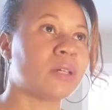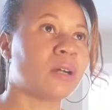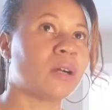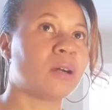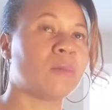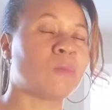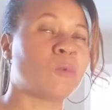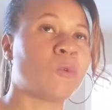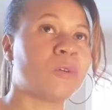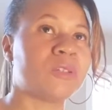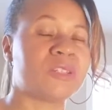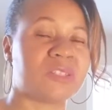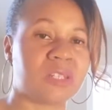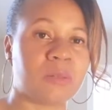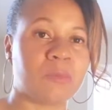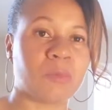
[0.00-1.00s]
um, wanting to
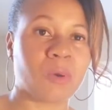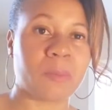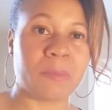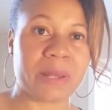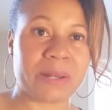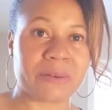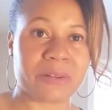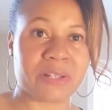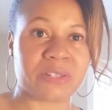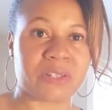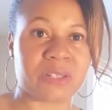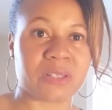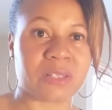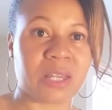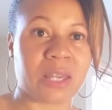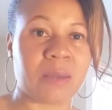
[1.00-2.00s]
see more
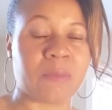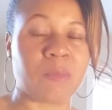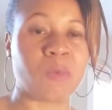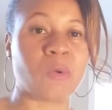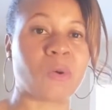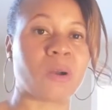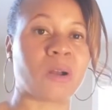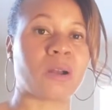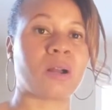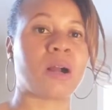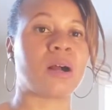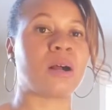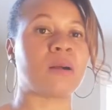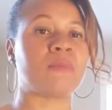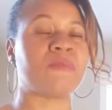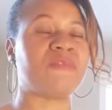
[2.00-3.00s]
marriages and more
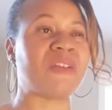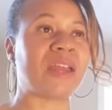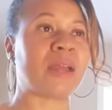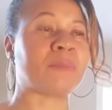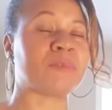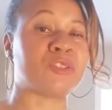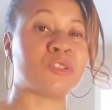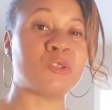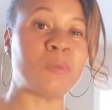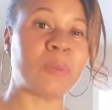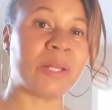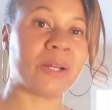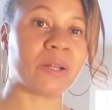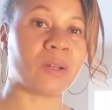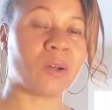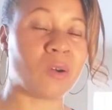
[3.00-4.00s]
um, fam- two
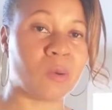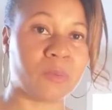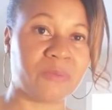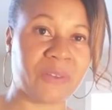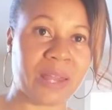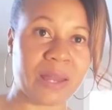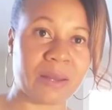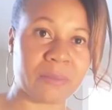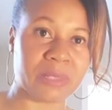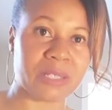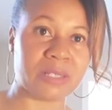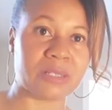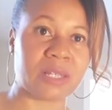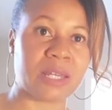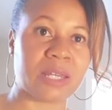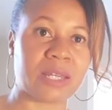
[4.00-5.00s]
parent home
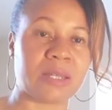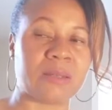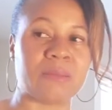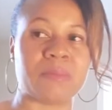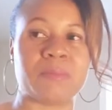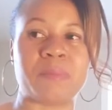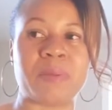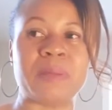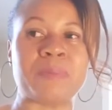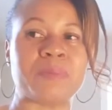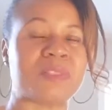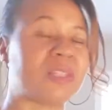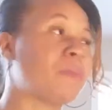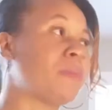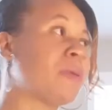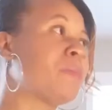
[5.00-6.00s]
families and pe-
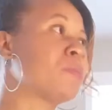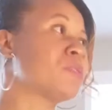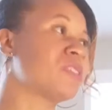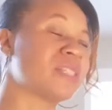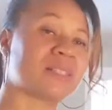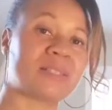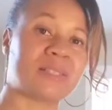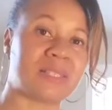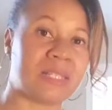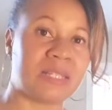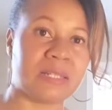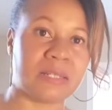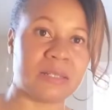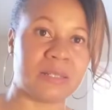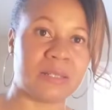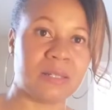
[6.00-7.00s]
seeing people
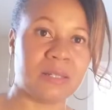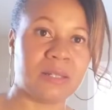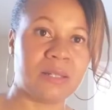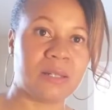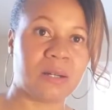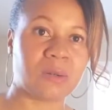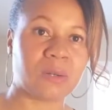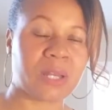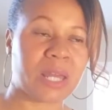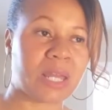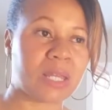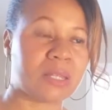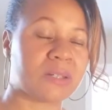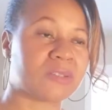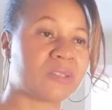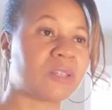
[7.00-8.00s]
succeed.
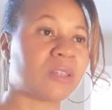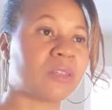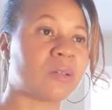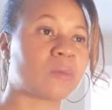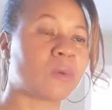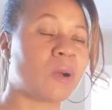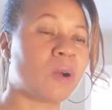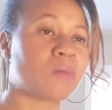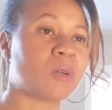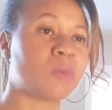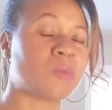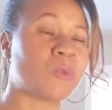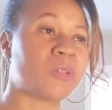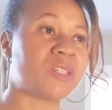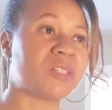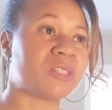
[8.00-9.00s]
Okay, there's nothing wrong with
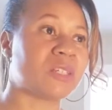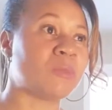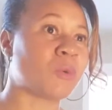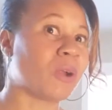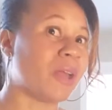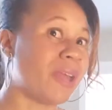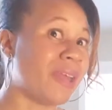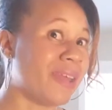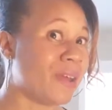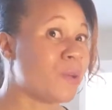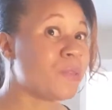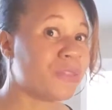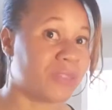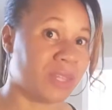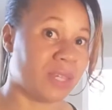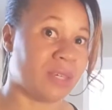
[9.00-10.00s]
wanting to see more
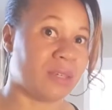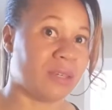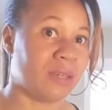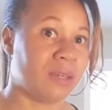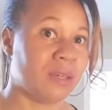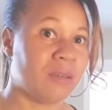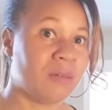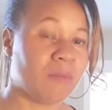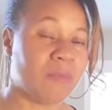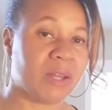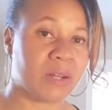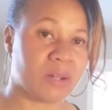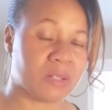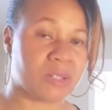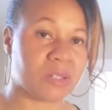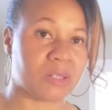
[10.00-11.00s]
healthy
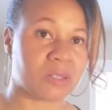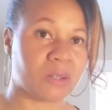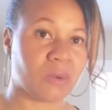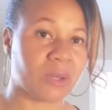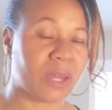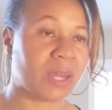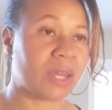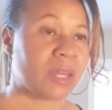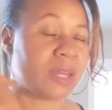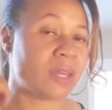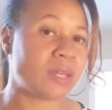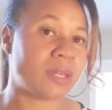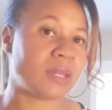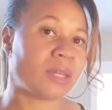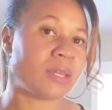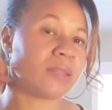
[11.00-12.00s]
marriages. Okay,
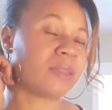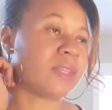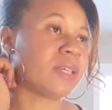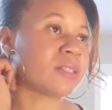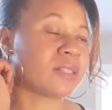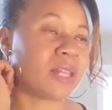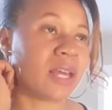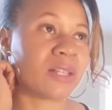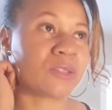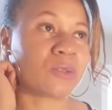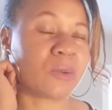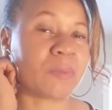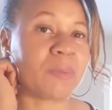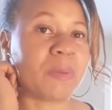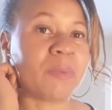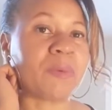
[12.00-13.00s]
and things of that
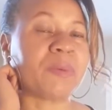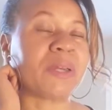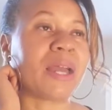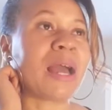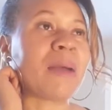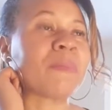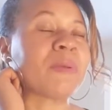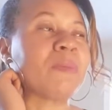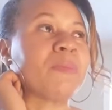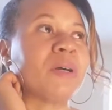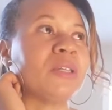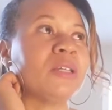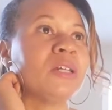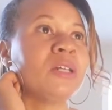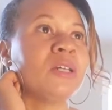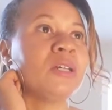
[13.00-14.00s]
sort, and people being happy,
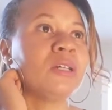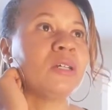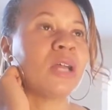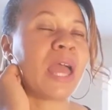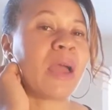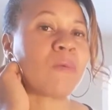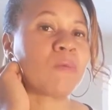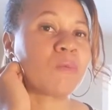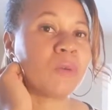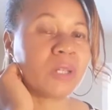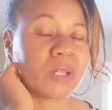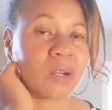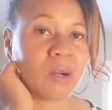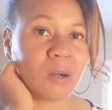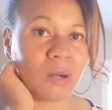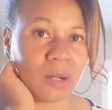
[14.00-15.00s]
but at
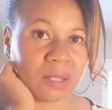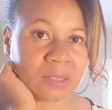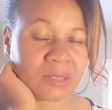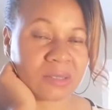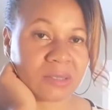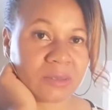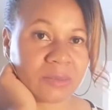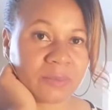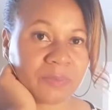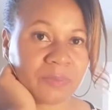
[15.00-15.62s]
what cost?